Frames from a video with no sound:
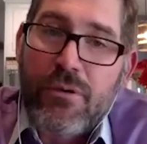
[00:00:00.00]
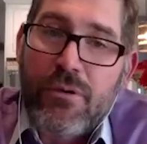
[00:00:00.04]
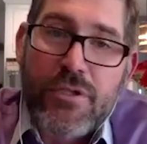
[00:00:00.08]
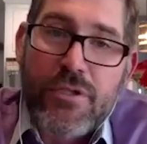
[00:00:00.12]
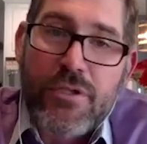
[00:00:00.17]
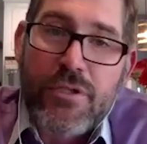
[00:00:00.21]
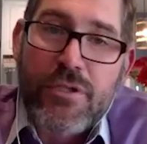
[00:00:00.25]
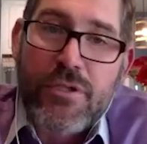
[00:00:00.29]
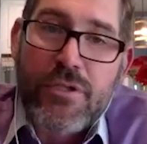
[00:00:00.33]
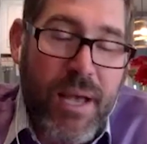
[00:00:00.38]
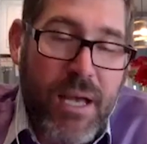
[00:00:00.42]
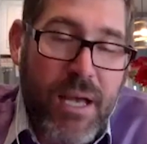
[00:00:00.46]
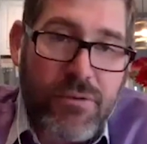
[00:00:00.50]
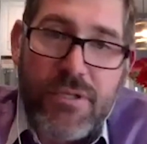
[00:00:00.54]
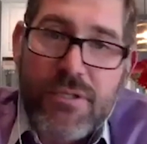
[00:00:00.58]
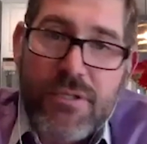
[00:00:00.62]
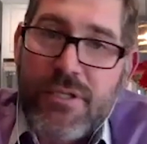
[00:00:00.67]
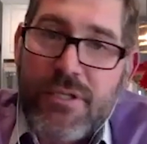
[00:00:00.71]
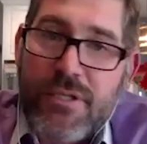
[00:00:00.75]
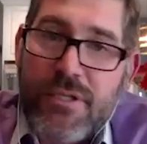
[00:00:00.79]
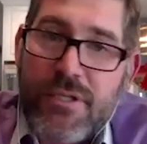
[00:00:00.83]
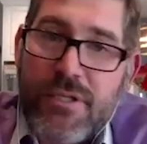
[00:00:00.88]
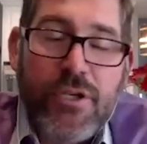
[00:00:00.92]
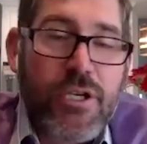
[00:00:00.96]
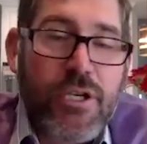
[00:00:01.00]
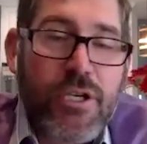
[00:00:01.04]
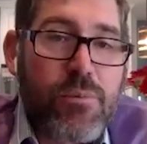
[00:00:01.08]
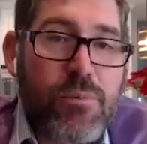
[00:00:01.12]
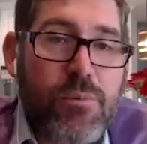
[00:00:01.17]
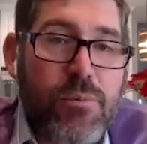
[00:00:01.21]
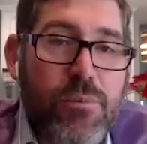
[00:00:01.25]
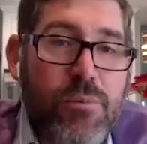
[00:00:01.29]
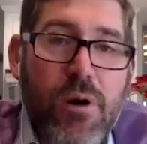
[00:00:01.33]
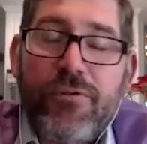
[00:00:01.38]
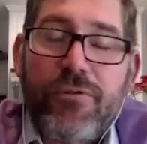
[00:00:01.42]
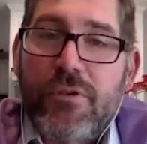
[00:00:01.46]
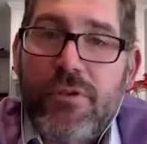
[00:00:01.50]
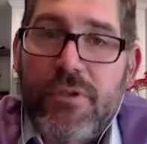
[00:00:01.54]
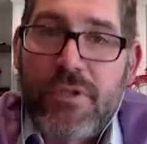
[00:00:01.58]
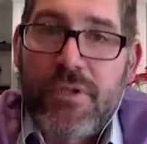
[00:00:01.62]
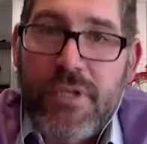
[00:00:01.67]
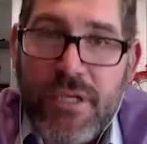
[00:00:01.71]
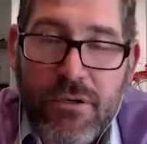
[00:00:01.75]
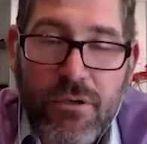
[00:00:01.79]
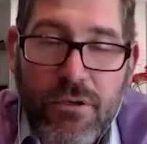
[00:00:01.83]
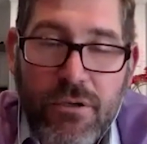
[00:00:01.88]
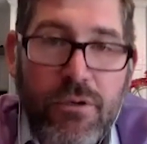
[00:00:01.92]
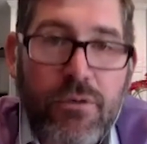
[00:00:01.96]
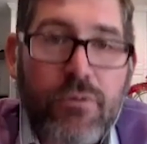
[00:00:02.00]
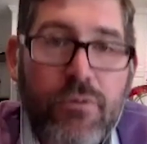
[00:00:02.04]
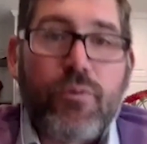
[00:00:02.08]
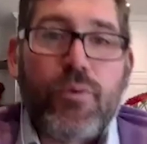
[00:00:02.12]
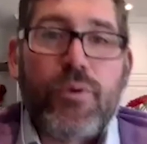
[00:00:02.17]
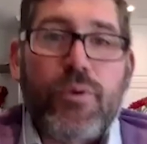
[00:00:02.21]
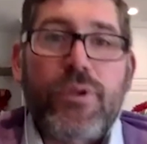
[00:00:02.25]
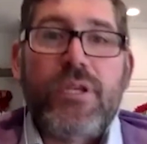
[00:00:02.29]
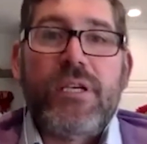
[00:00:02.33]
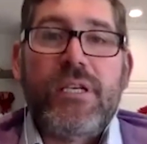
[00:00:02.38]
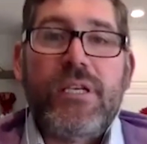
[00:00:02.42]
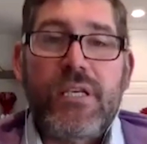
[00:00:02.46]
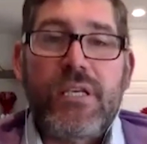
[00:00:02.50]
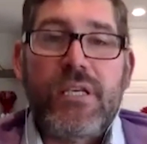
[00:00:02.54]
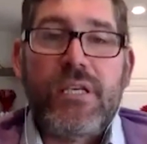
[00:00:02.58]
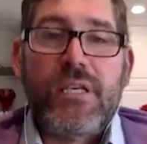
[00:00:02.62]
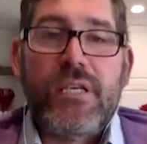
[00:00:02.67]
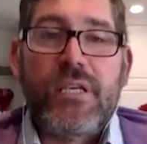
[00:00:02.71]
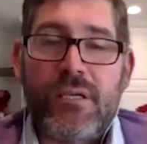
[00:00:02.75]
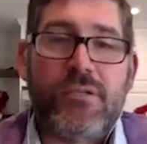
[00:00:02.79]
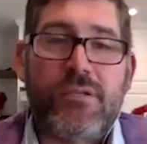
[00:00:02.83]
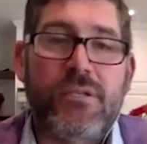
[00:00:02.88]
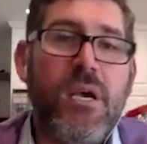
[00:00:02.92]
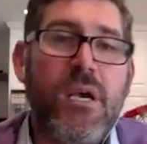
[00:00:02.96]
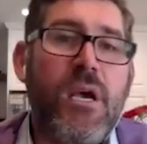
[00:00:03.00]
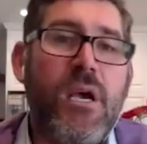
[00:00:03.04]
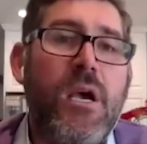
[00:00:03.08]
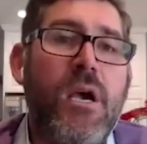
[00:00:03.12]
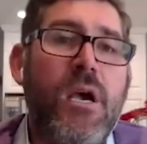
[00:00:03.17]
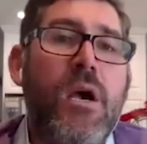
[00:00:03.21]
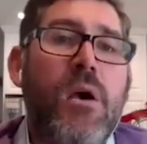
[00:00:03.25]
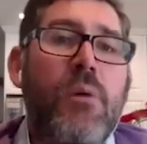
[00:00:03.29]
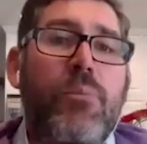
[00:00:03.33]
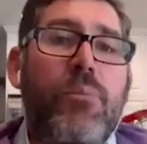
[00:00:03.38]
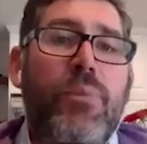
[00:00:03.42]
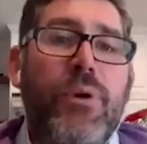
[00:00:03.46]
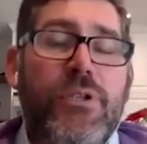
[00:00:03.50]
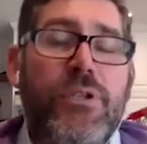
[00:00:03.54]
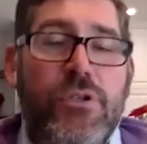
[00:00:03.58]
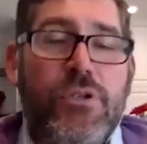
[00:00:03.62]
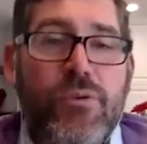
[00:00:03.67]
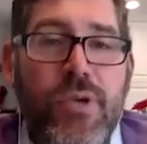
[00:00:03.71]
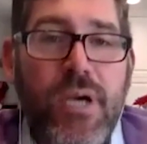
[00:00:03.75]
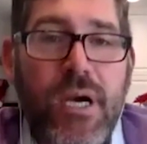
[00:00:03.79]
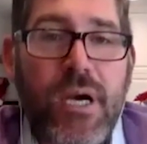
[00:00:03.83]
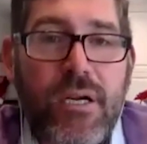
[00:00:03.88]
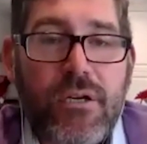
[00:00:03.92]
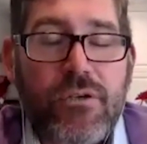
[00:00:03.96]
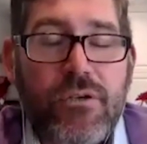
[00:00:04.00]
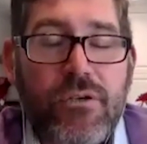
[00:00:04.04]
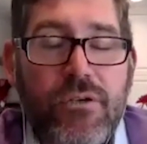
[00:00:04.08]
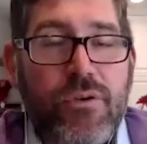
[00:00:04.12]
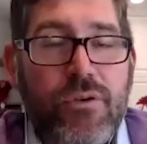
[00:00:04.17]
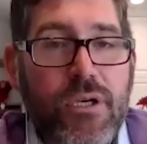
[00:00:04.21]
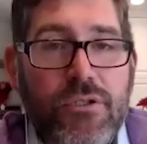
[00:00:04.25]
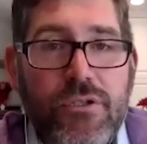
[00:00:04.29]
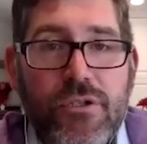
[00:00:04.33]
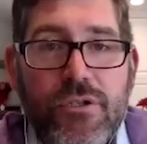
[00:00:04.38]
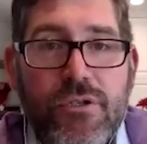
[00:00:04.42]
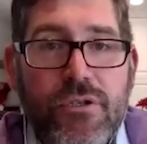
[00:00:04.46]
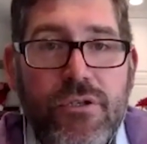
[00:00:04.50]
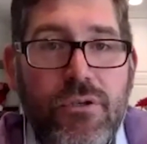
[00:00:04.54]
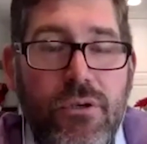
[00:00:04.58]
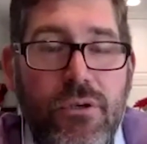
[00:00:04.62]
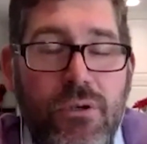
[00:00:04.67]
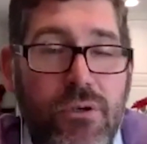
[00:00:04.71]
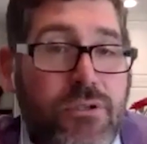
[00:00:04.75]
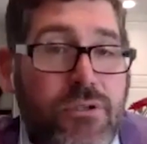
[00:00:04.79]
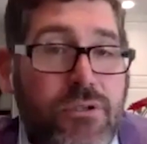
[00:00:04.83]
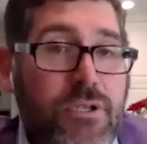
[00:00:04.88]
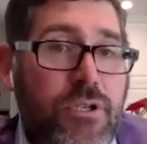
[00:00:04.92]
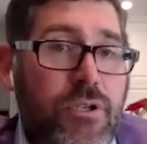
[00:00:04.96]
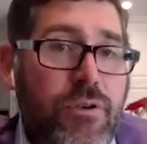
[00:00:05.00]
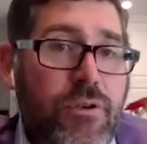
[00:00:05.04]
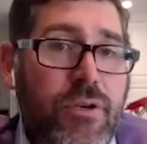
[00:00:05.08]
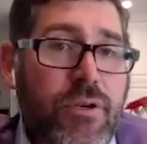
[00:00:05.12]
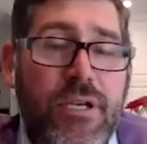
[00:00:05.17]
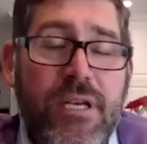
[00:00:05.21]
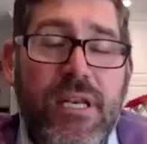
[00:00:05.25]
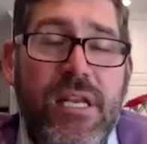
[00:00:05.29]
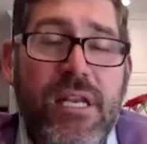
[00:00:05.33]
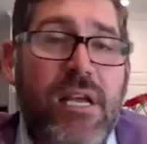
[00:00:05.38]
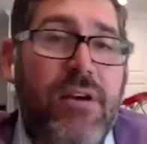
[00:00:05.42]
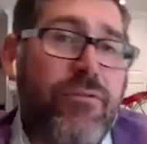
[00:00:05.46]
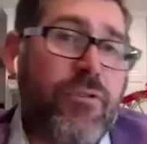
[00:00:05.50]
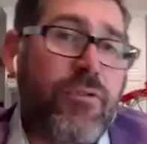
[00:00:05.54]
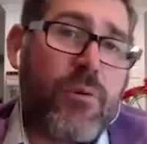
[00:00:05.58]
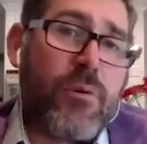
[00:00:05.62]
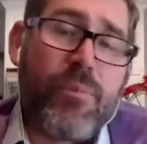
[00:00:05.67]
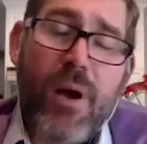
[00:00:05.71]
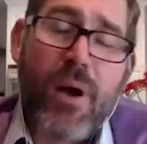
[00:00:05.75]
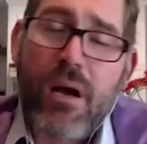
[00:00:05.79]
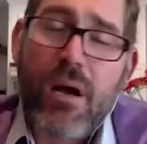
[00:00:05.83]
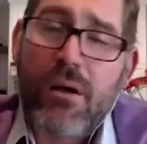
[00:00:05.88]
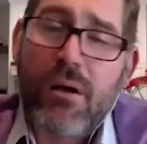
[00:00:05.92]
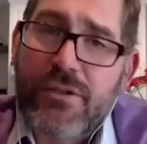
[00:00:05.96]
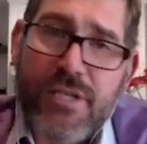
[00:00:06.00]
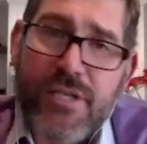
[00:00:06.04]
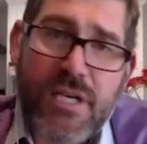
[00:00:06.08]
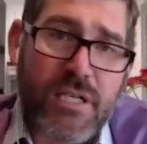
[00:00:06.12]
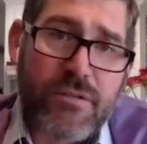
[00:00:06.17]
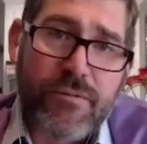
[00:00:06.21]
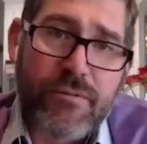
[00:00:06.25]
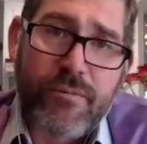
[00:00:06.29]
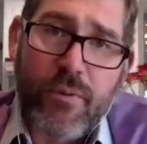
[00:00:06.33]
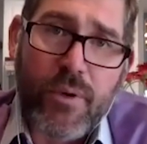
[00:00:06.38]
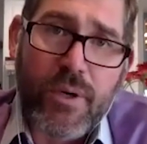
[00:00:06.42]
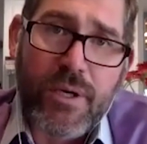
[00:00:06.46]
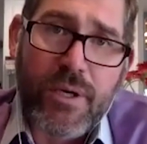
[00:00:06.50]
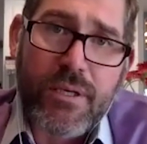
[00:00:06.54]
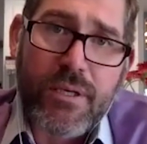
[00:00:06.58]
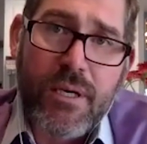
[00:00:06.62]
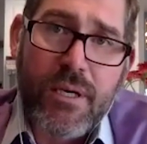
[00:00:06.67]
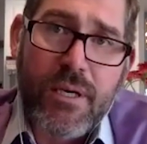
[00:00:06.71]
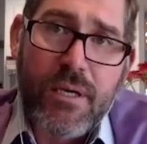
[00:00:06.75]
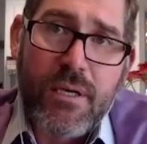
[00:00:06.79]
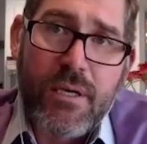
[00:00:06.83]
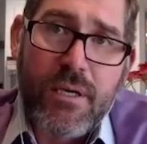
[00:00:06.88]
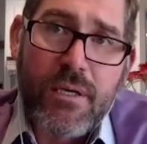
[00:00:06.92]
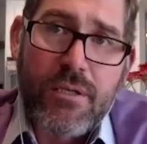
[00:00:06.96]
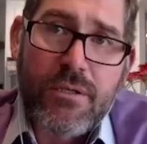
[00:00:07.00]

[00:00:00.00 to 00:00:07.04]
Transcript: when your spouse is telling you to come home for dinner with the kids, but you got to crush skulls and you can never apologize for it.